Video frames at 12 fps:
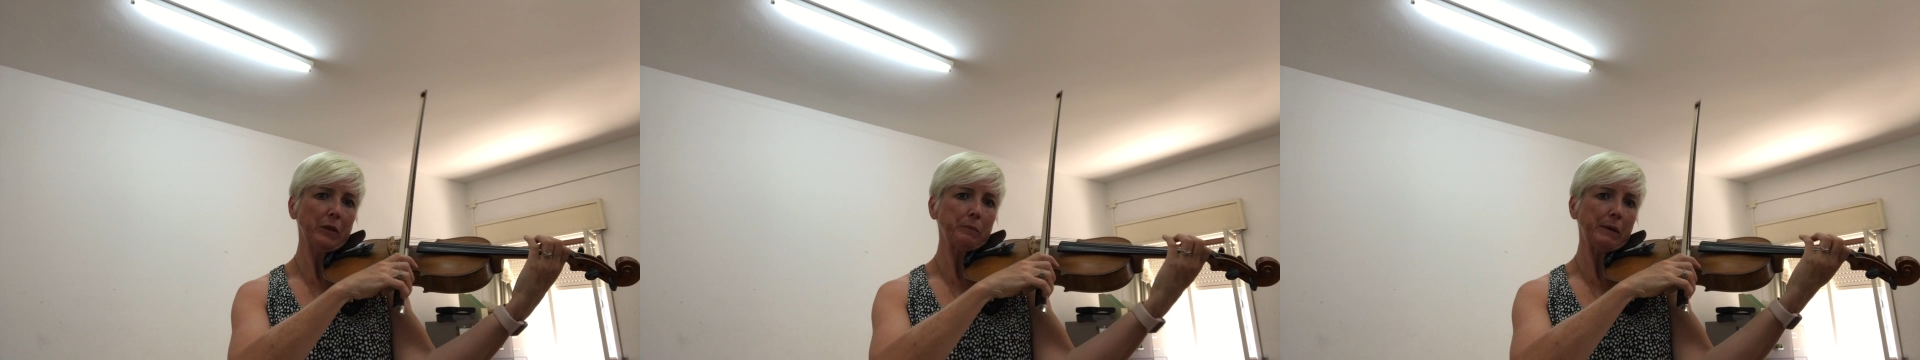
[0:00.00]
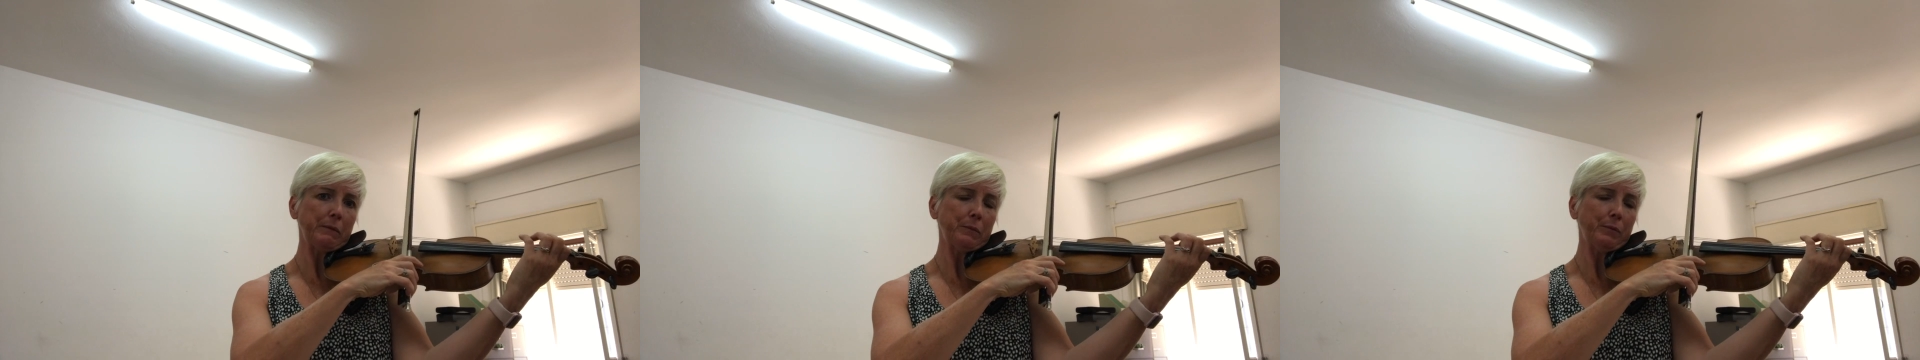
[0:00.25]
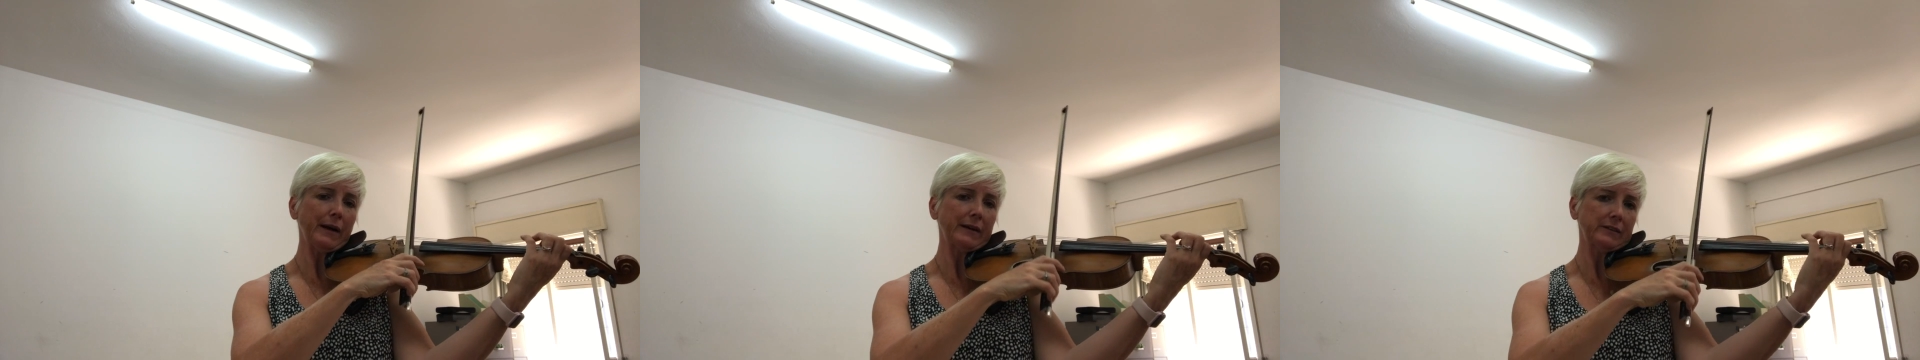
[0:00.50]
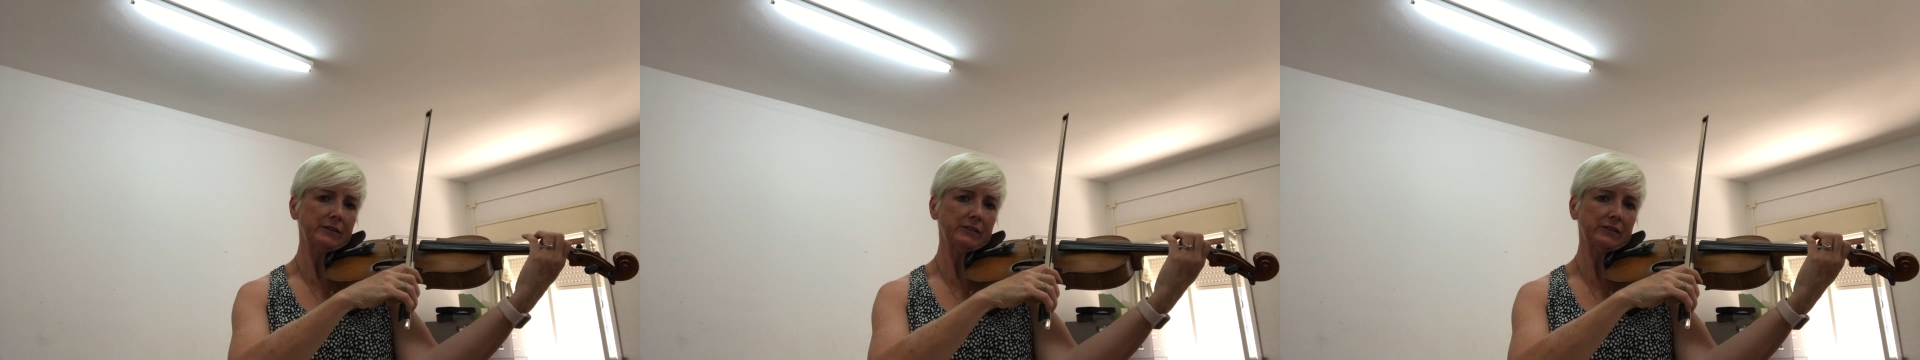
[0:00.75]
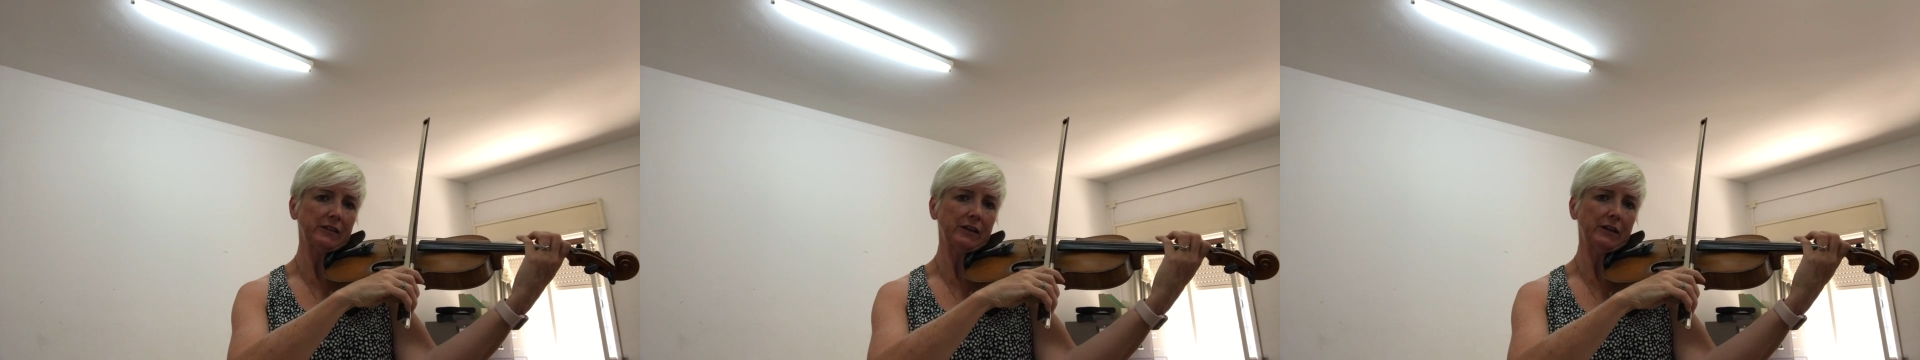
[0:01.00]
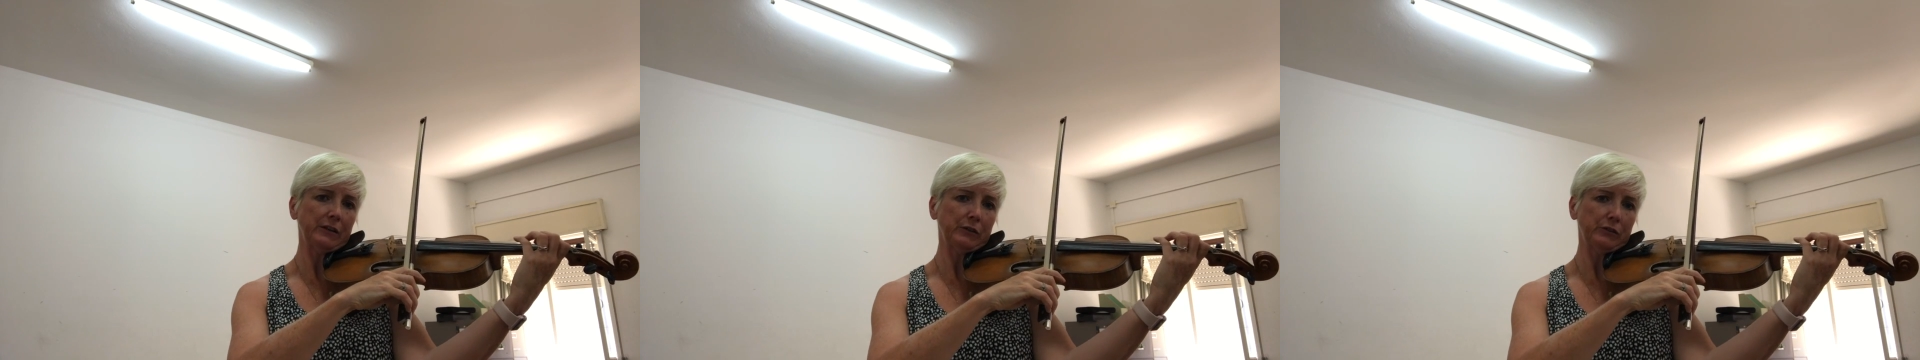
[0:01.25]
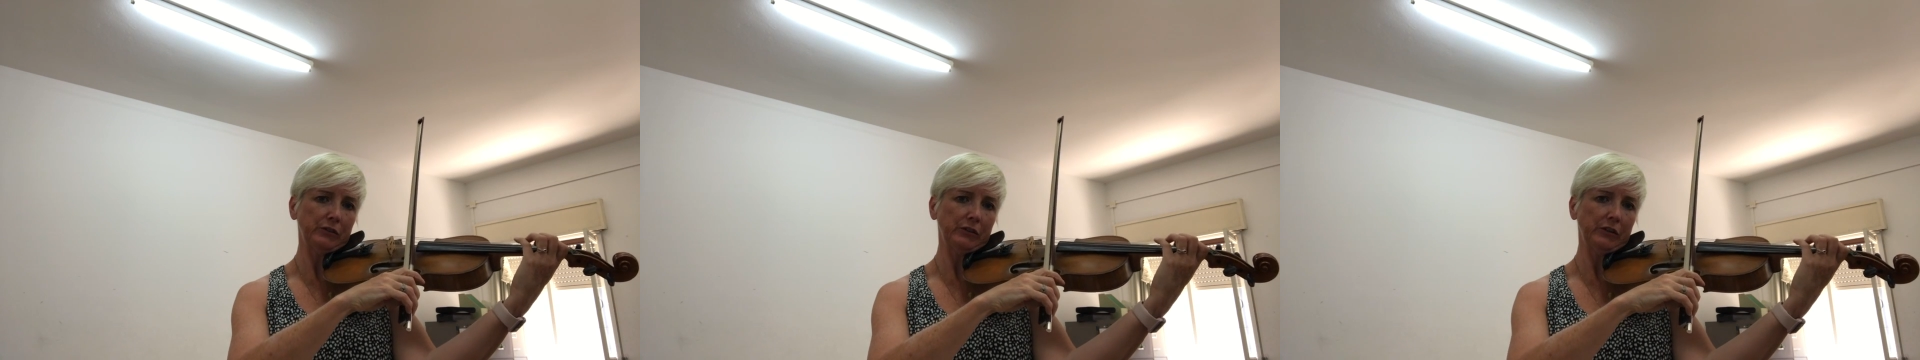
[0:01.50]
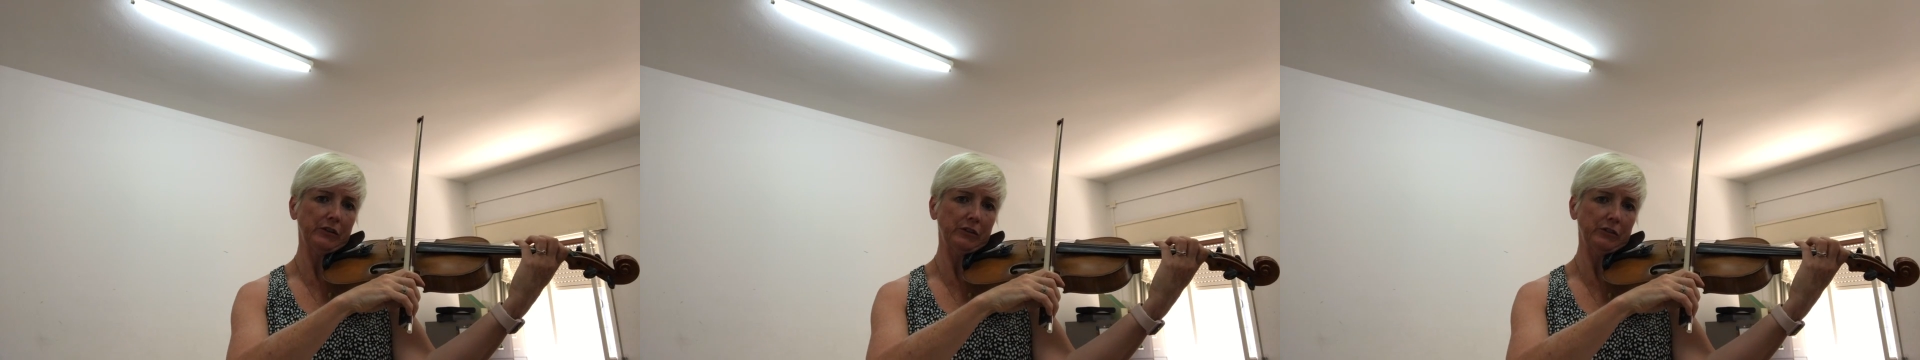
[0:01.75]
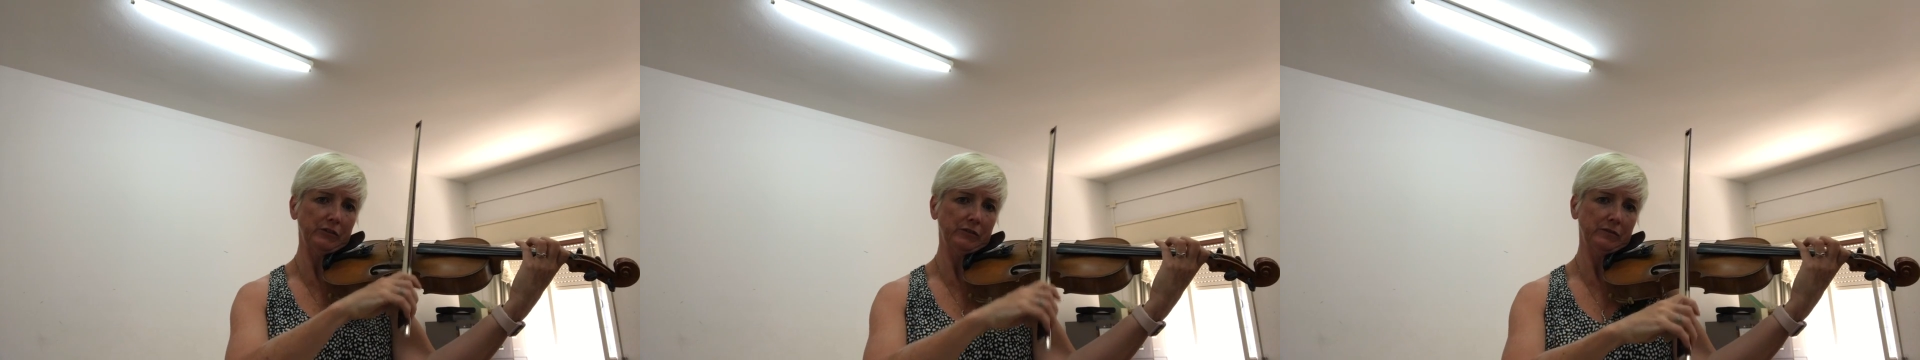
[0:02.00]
Maybe practice staccato slurs